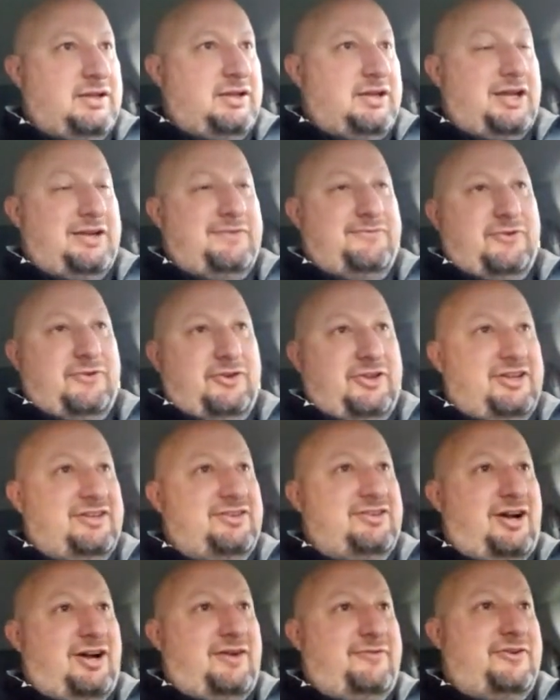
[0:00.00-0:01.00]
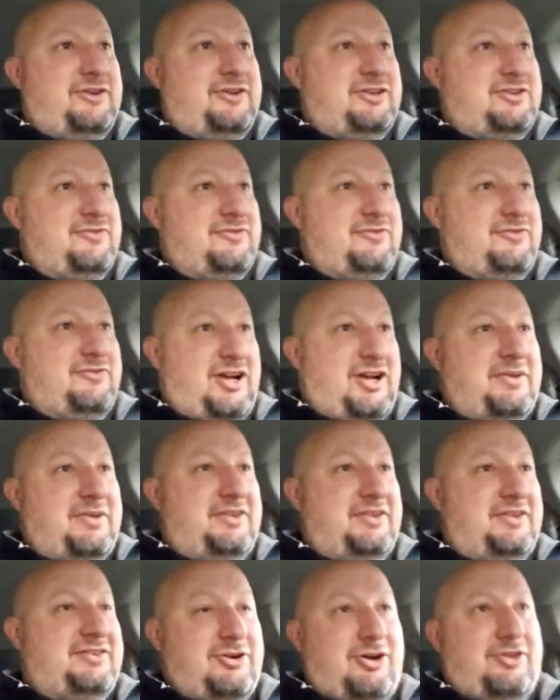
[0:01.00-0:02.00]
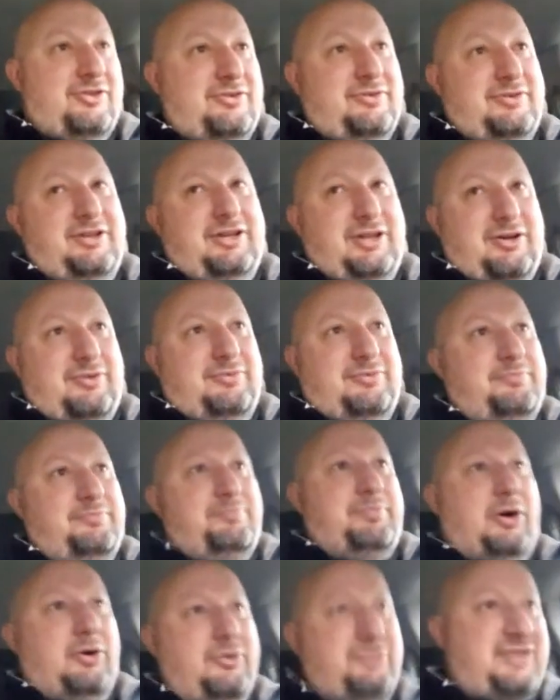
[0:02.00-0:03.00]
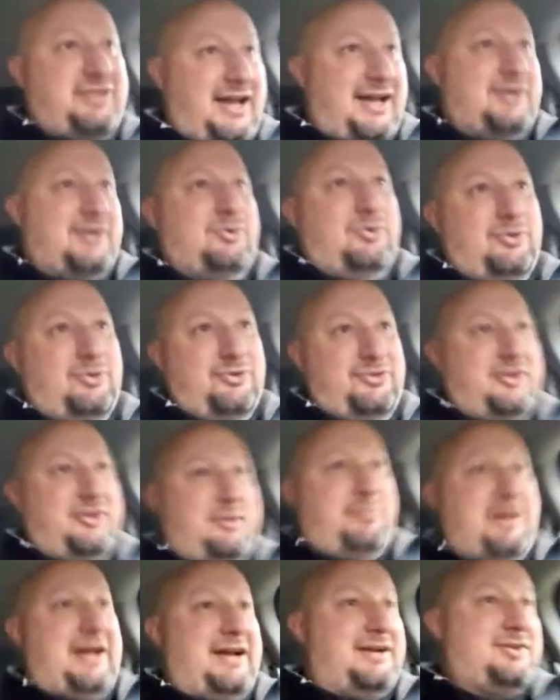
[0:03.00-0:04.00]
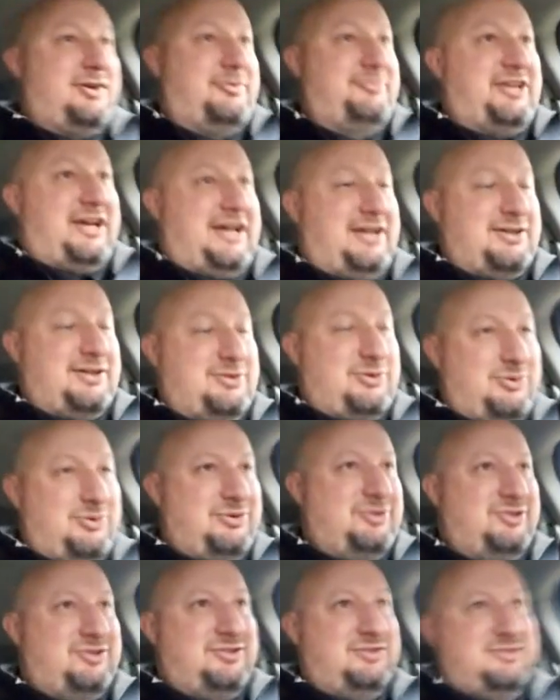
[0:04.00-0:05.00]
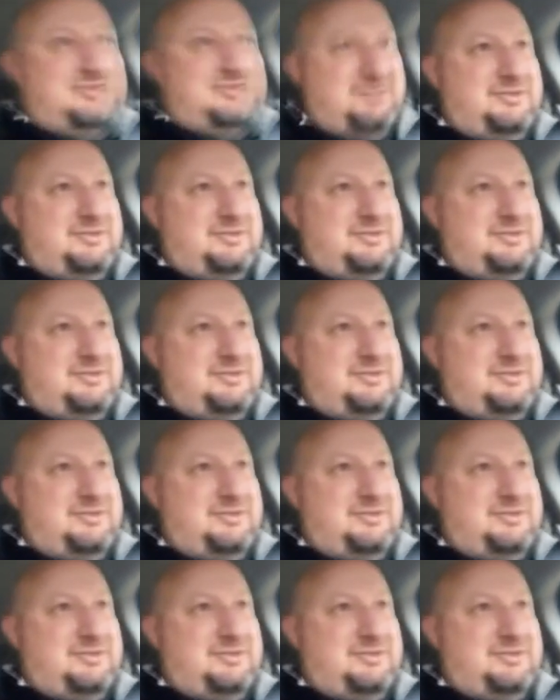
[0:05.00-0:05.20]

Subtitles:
And for this offensive line, missing both tackles and a backup tackle,